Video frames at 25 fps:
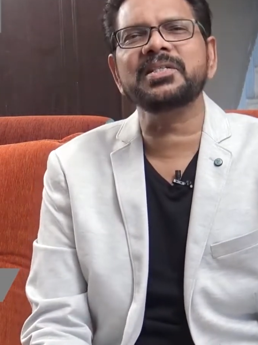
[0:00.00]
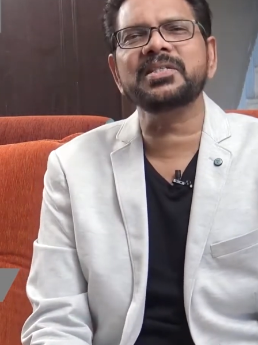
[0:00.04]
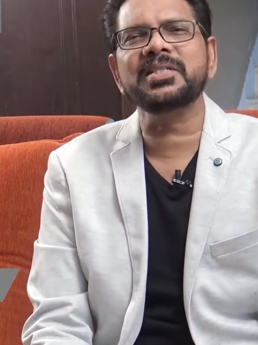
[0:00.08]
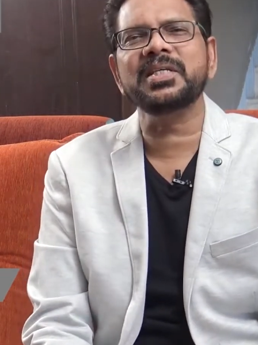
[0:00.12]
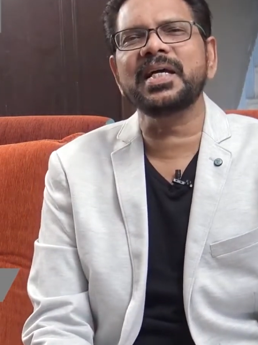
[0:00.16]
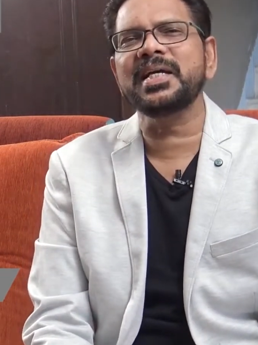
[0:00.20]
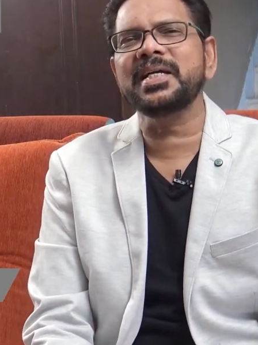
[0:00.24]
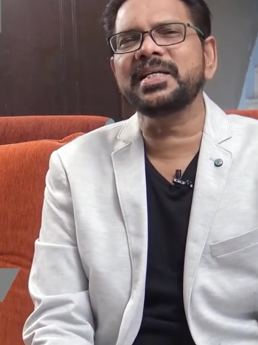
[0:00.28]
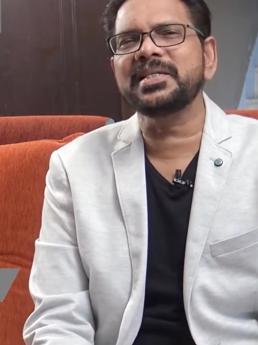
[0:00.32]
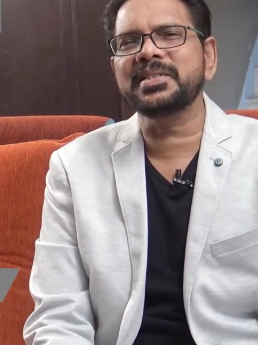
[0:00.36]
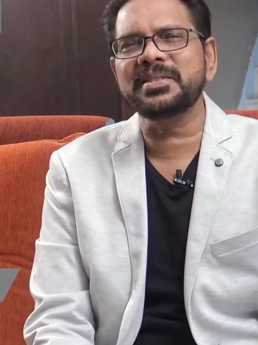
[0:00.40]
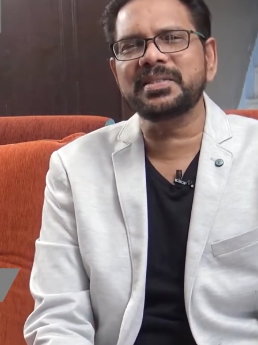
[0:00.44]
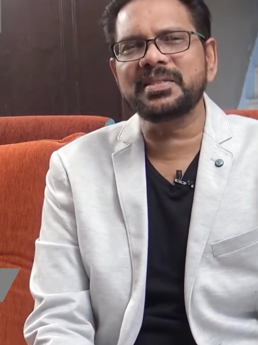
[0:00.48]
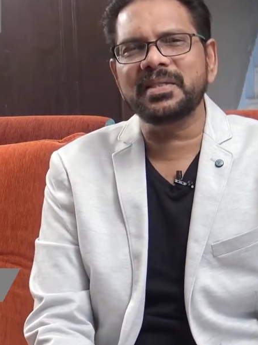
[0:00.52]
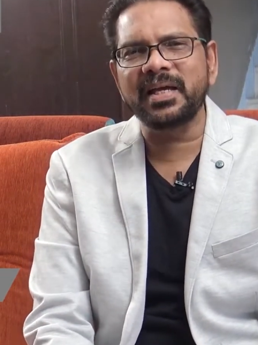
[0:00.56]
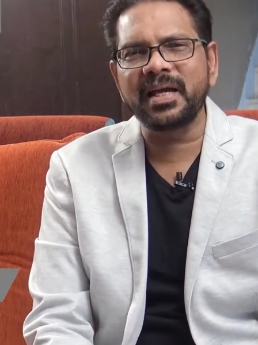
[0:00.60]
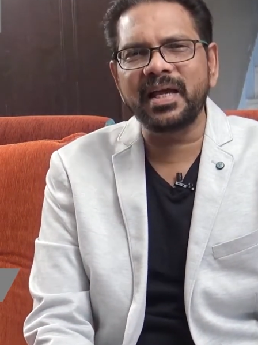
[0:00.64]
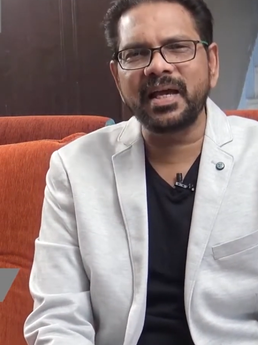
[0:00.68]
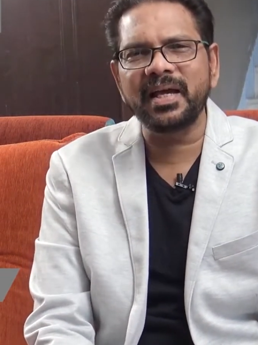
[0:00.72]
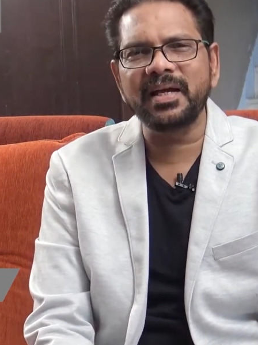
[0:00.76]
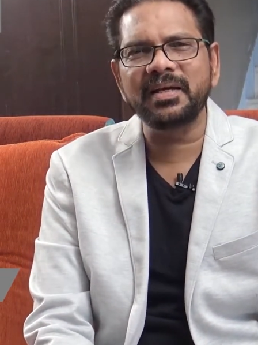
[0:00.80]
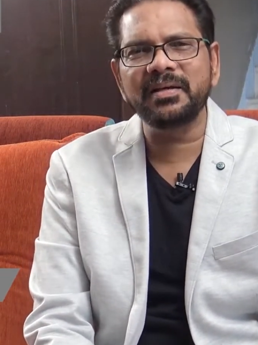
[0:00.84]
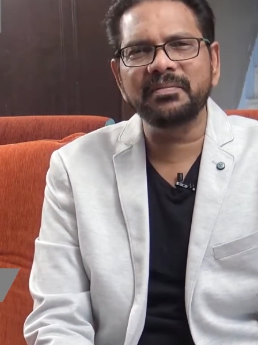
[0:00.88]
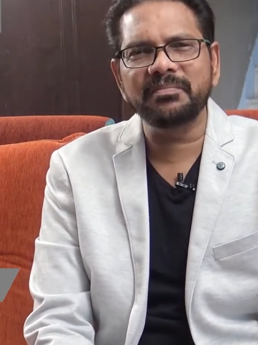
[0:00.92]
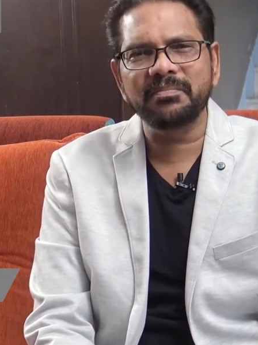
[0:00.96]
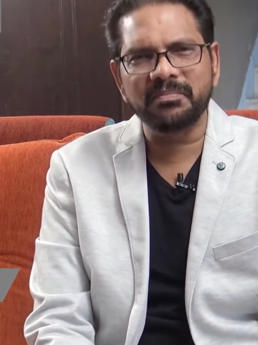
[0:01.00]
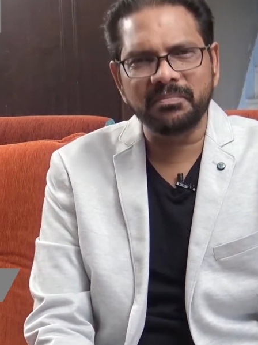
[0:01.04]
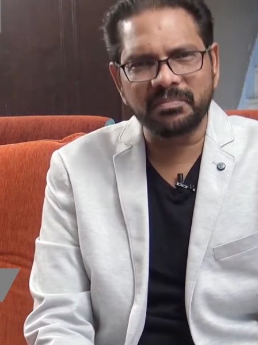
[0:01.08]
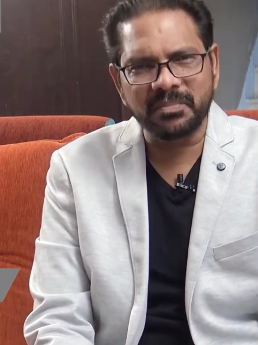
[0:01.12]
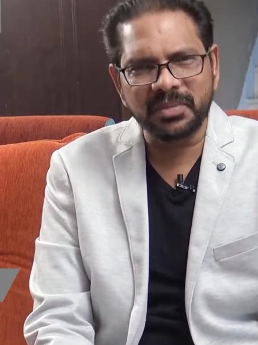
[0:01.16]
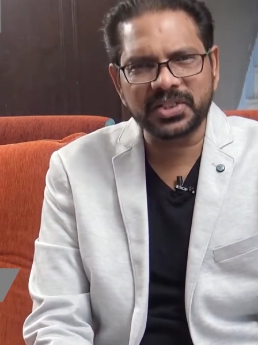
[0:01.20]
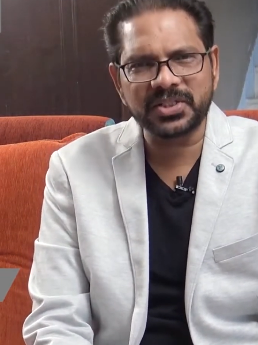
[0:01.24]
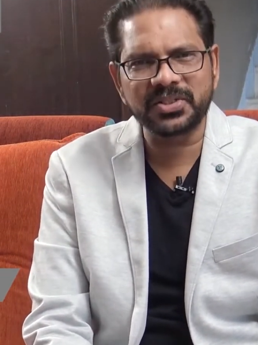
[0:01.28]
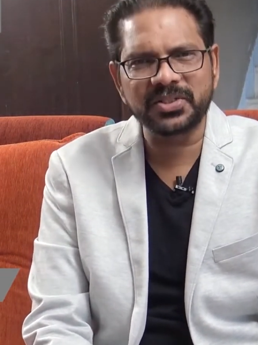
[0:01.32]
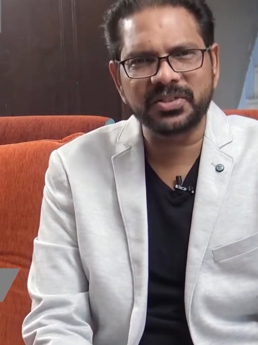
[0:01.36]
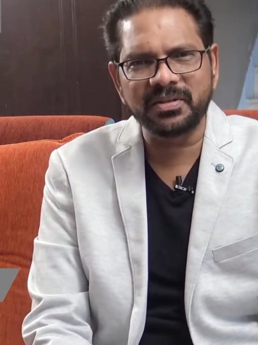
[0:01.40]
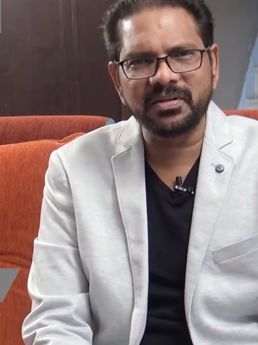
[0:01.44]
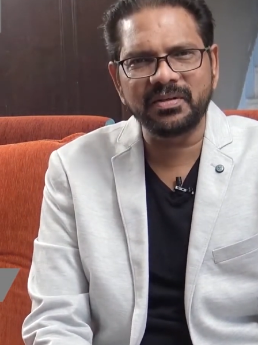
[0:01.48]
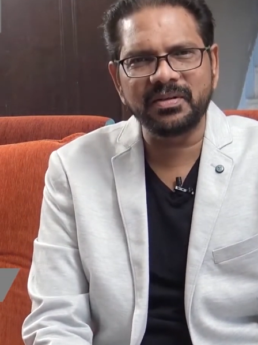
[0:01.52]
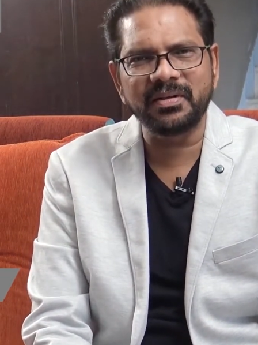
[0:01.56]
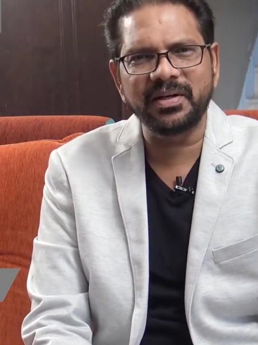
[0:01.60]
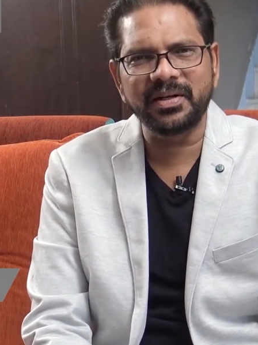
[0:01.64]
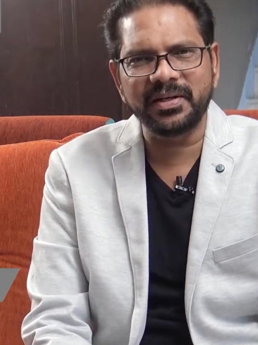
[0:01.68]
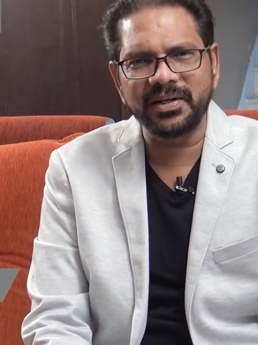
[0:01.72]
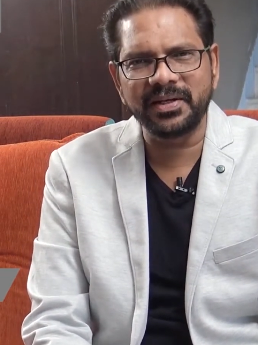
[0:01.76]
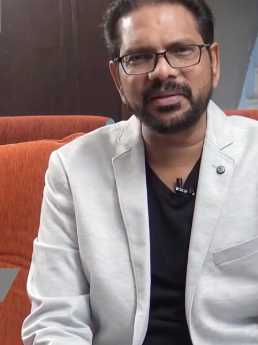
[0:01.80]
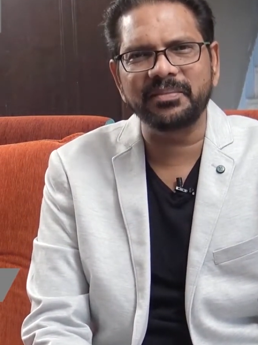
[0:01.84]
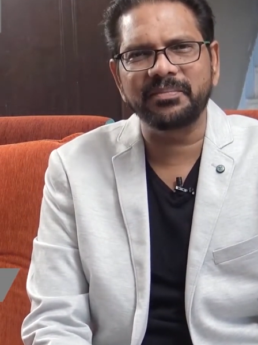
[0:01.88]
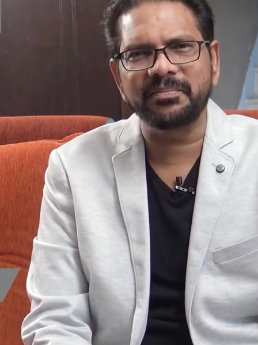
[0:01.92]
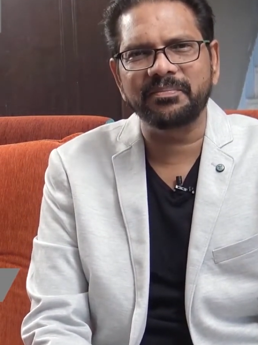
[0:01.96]
science and machine
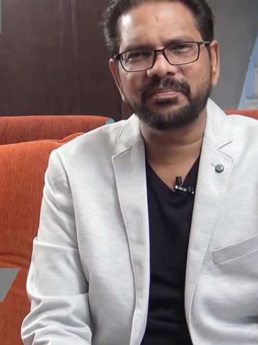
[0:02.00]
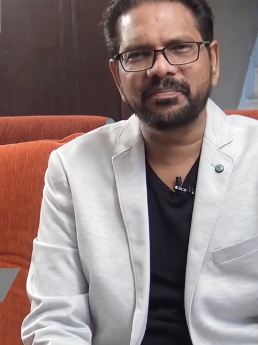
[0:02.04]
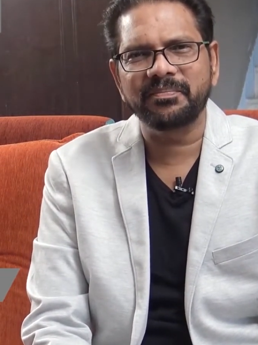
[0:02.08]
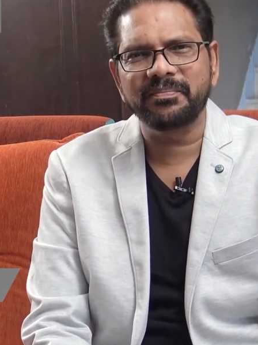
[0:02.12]
learning.